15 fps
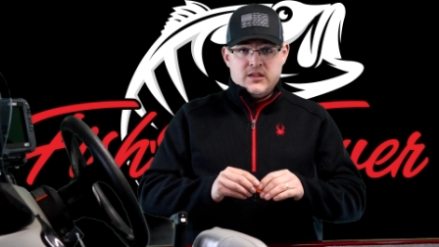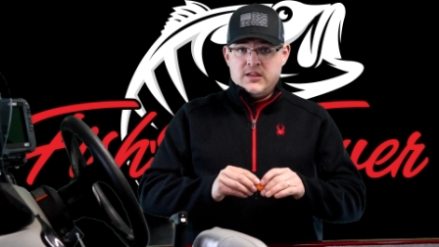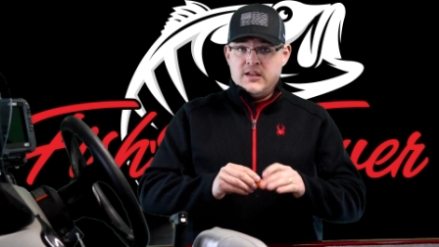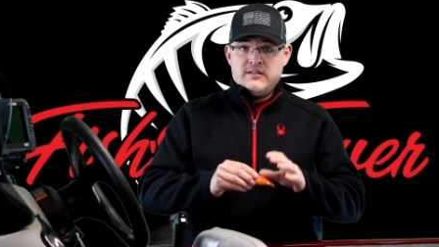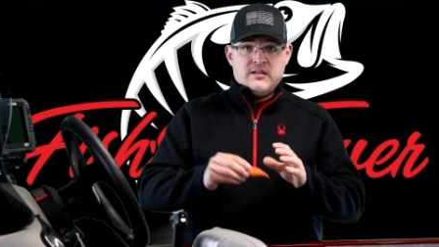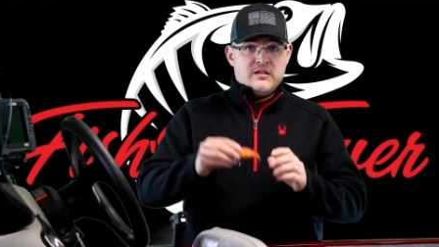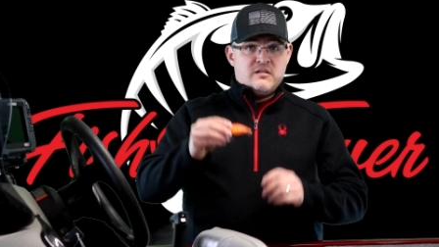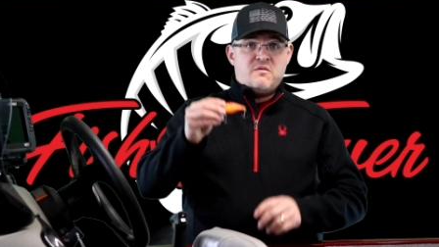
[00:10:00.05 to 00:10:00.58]

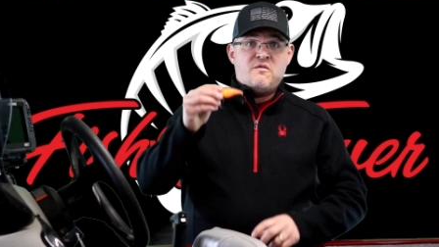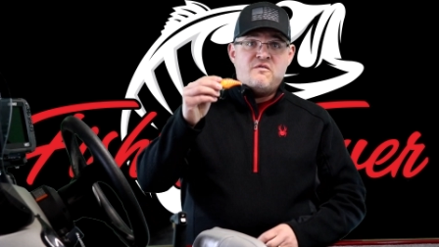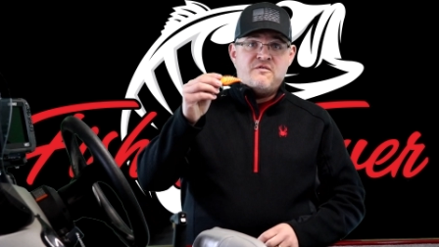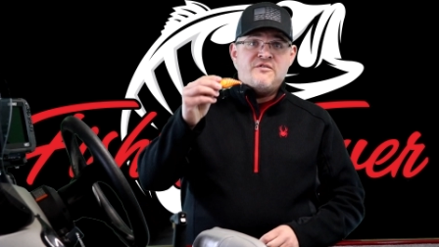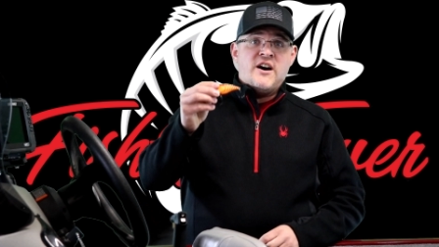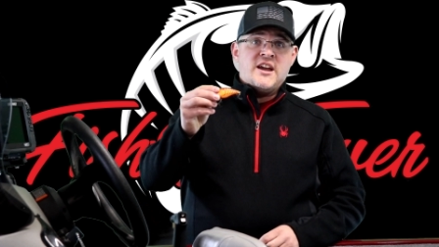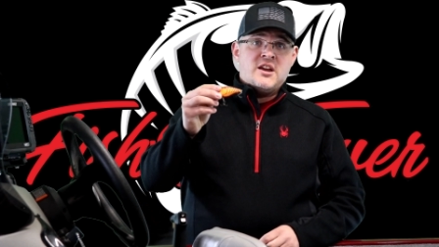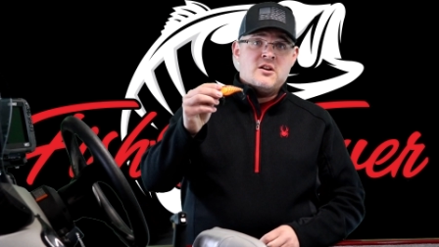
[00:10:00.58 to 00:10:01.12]
This is
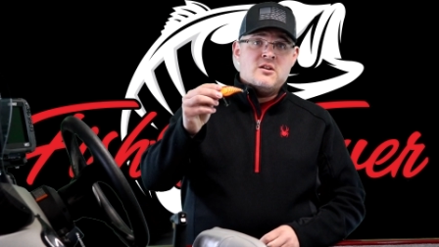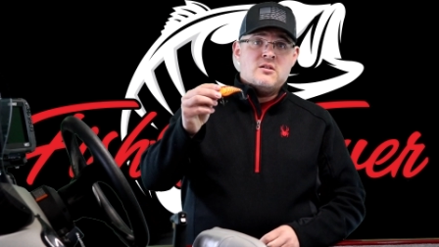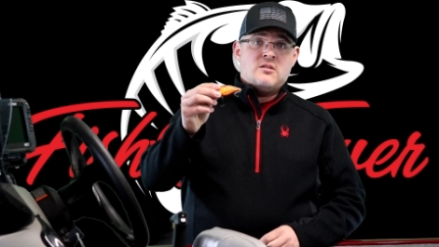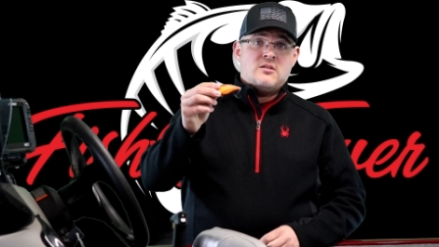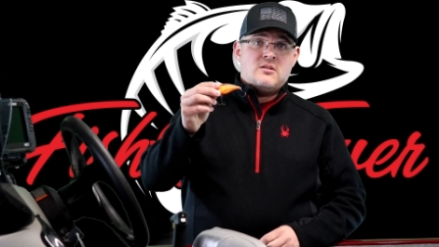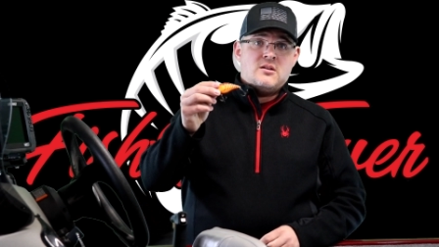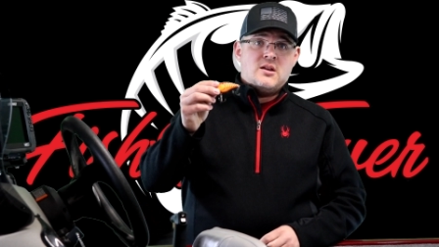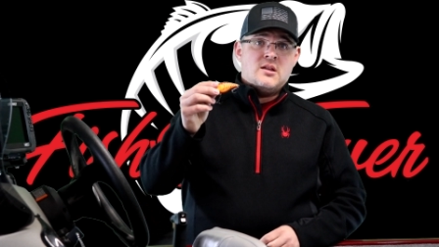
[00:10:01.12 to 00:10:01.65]
fire
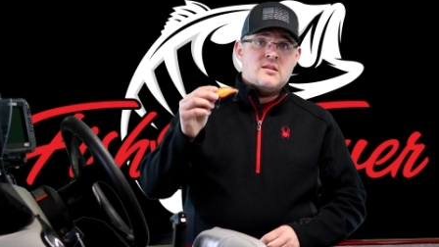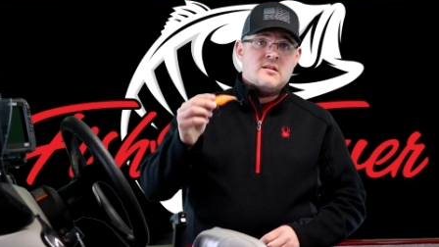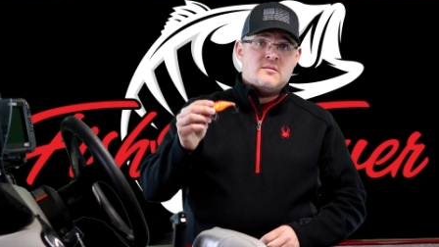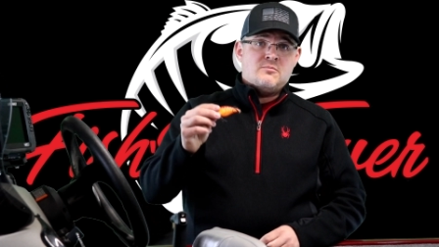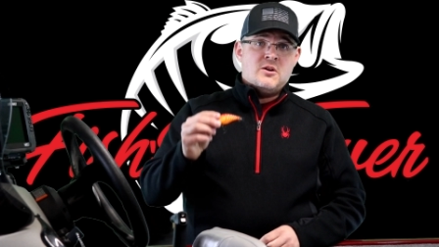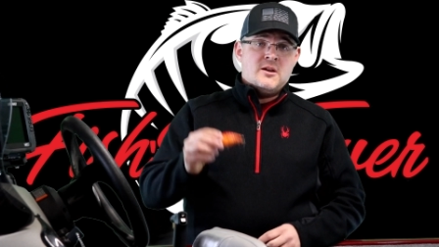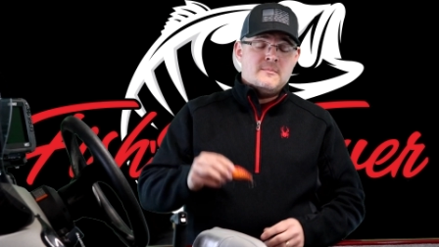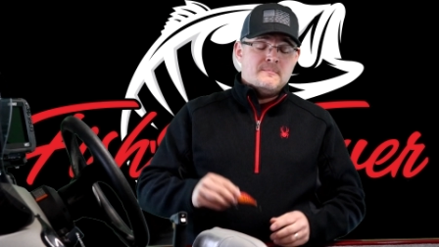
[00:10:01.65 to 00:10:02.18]
in the
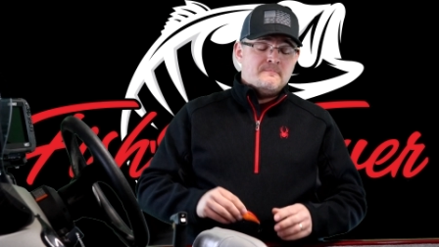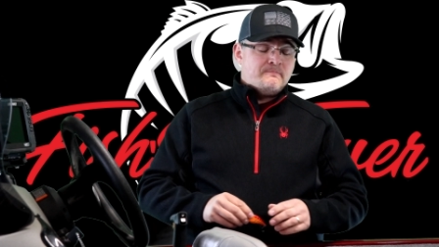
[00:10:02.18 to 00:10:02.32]
spring.